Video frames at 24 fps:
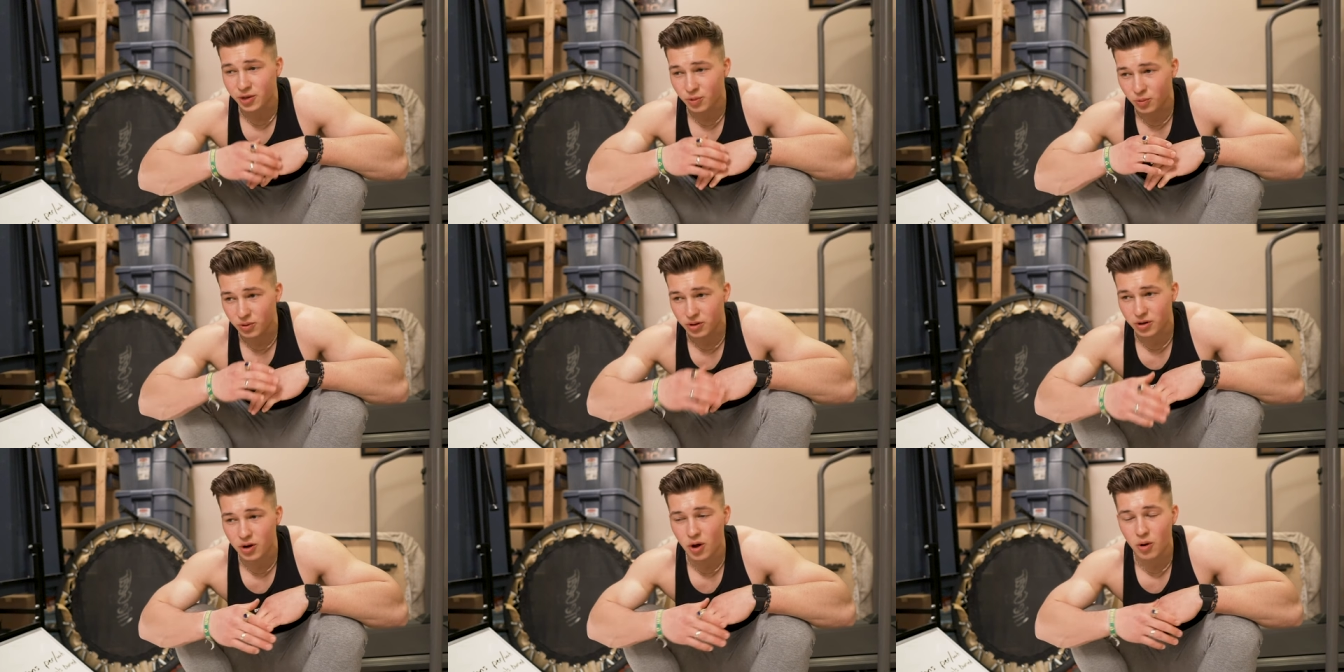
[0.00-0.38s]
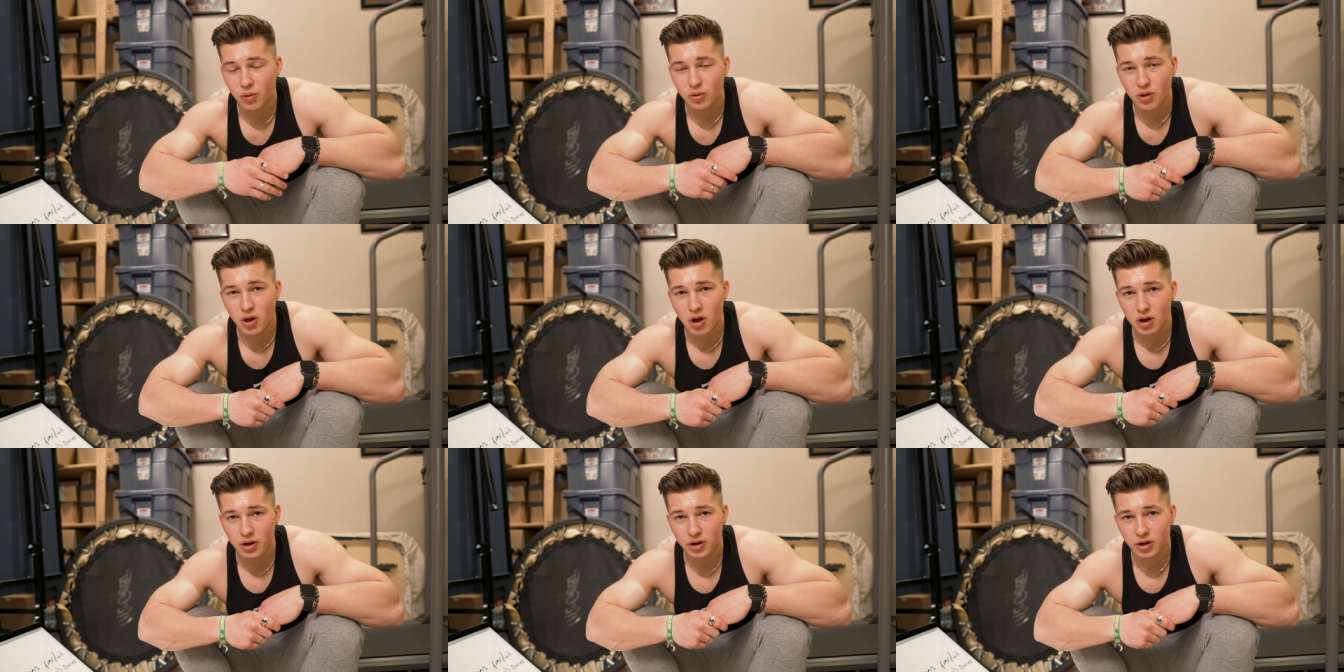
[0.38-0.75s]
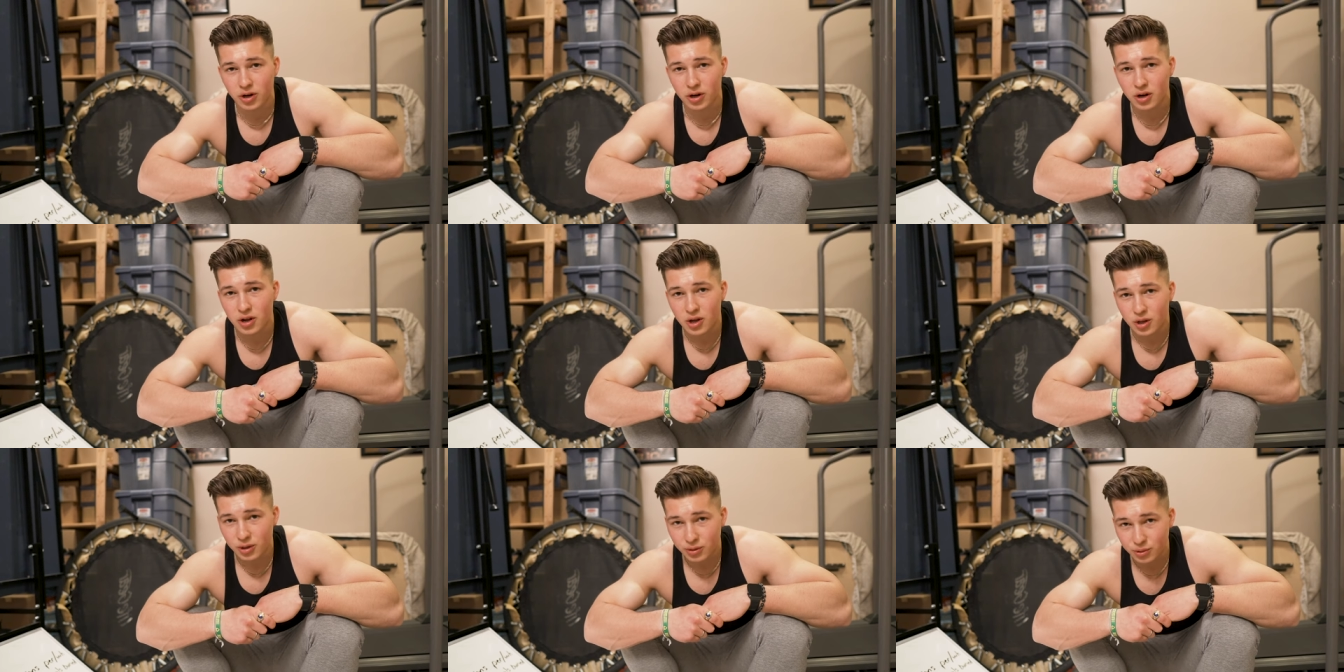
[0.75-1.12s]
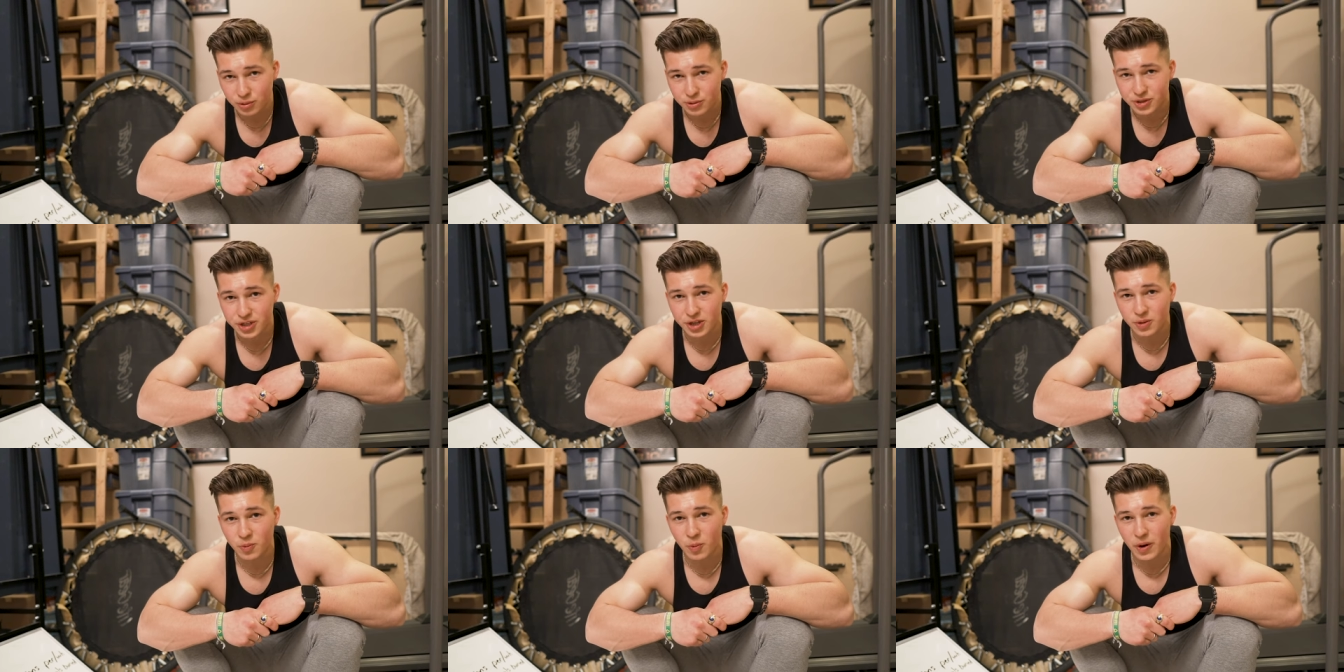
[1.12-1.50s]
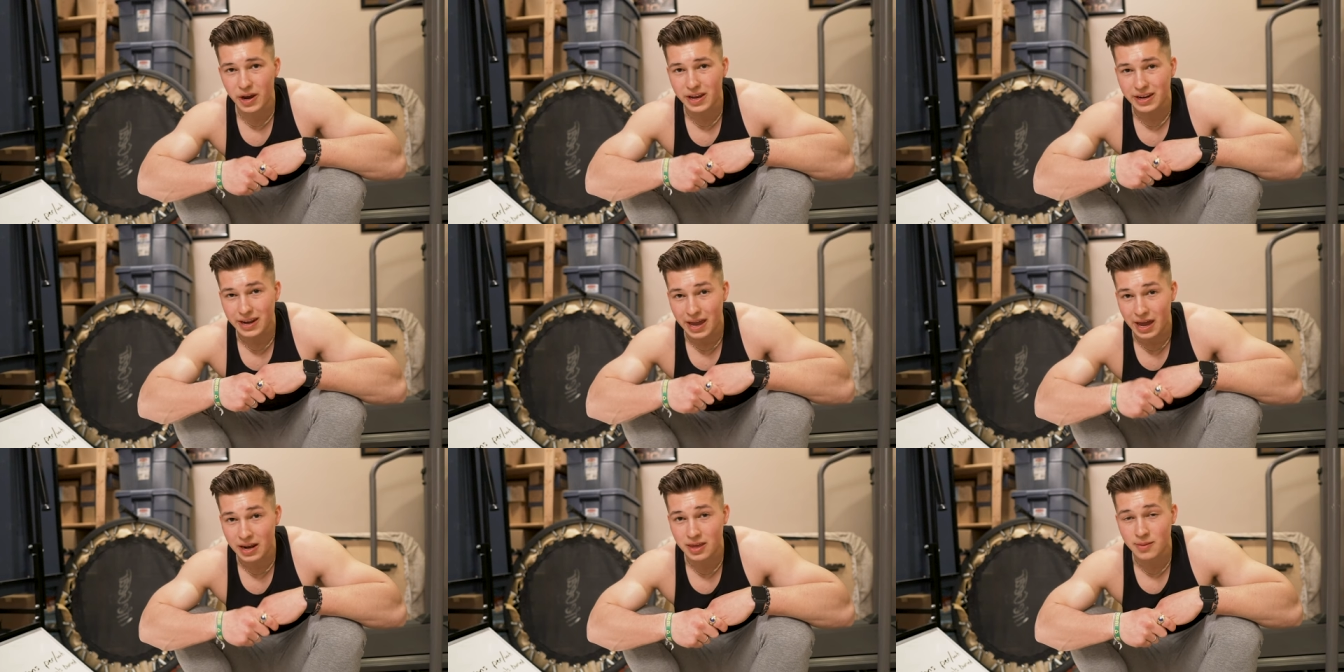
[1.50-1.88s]
you are no longer losing
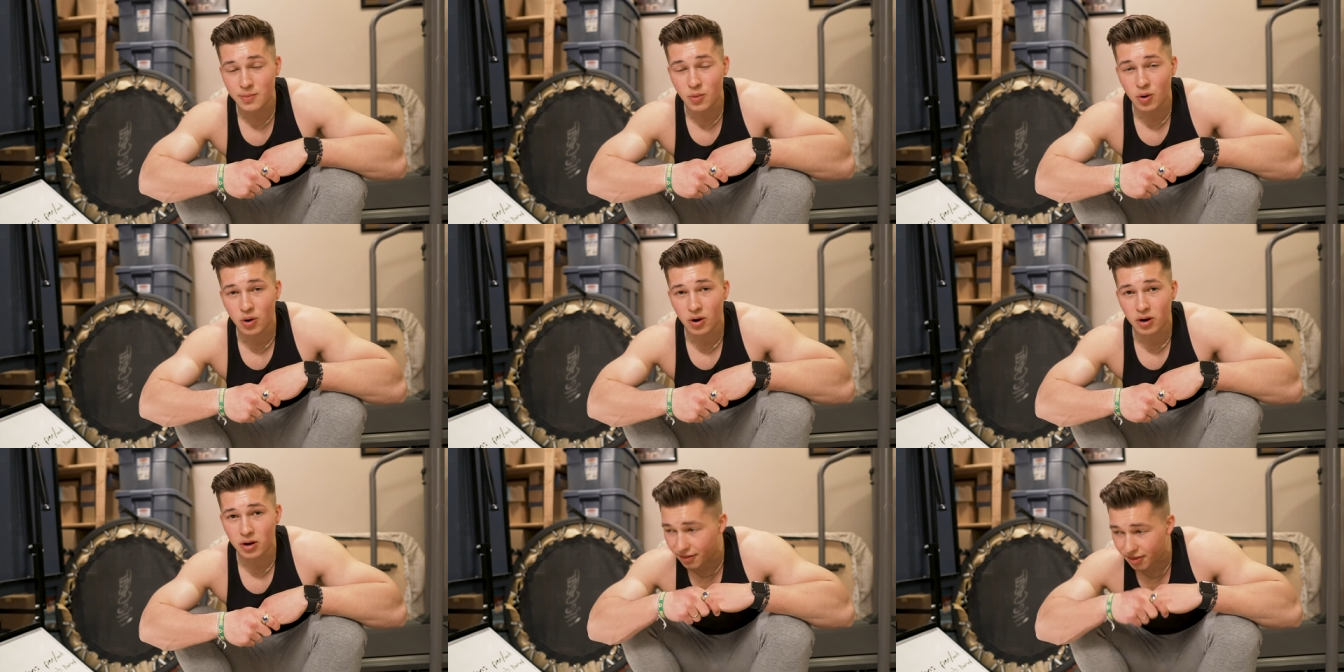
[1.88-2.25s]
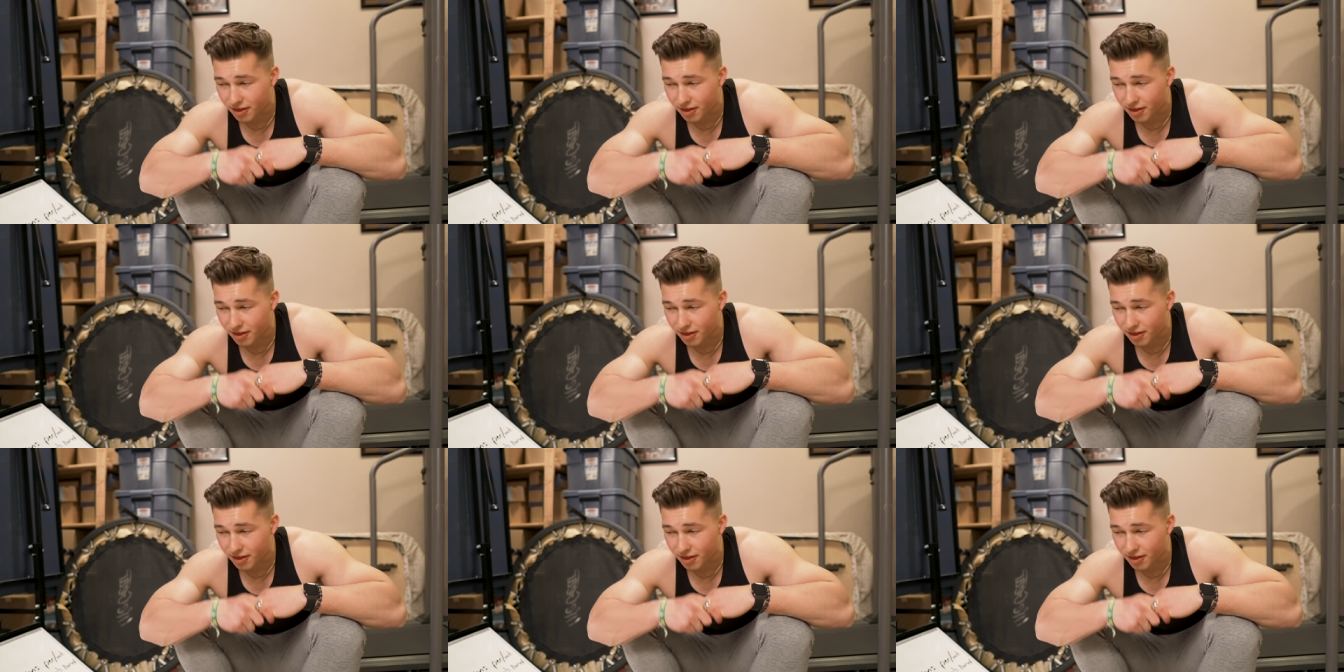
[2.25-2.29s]
weight anymore.